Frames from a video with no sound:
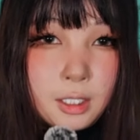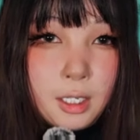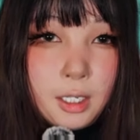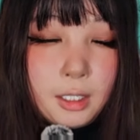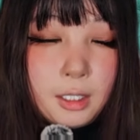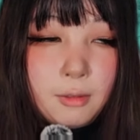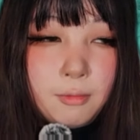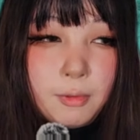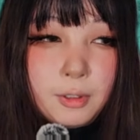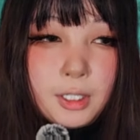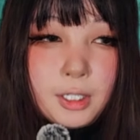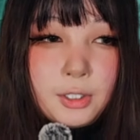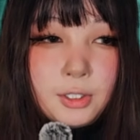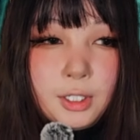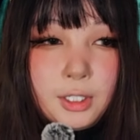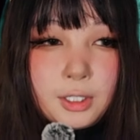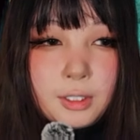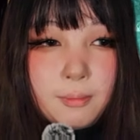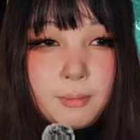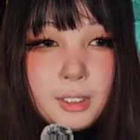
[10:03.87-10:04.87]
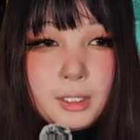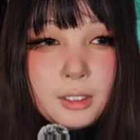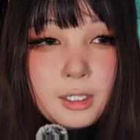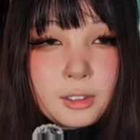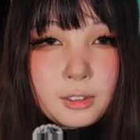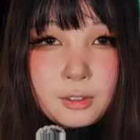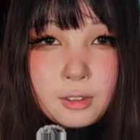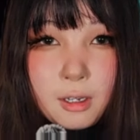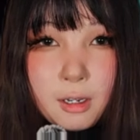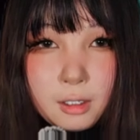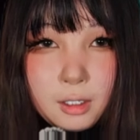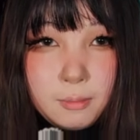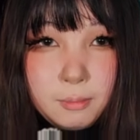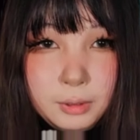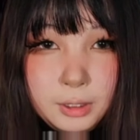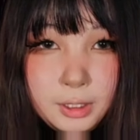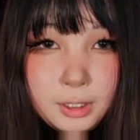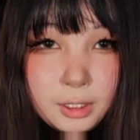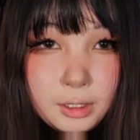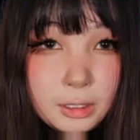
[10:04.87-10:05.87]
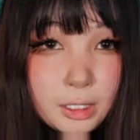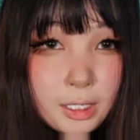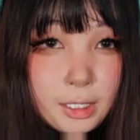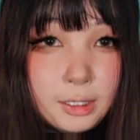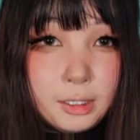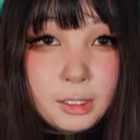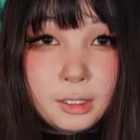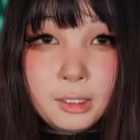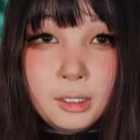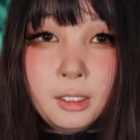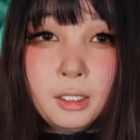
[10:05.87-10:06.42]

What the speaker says: tick when they see something that's not completely aligned,